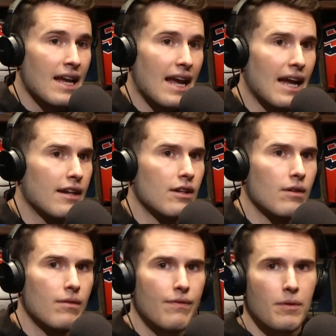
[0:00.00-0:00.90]
And
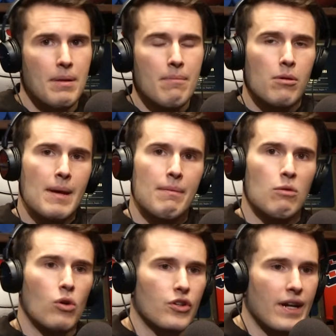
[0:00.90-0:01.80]
for people maybe
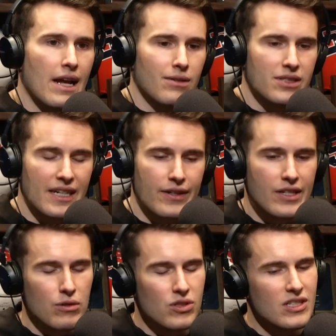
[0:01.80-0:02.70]
wondering how
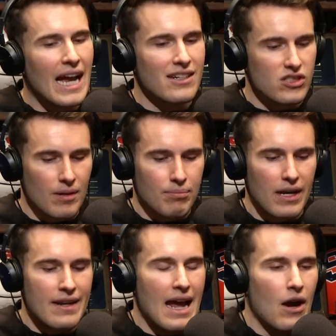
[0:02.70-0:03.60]
Syracuse stacks up right
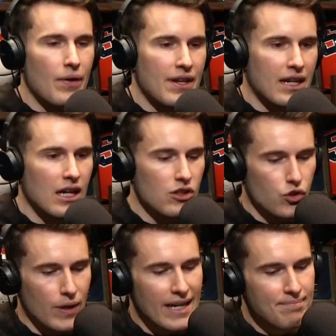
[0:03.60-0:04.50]
now in the
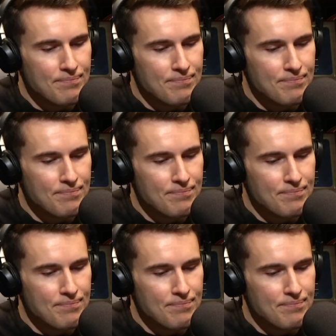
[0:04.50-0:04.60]
country,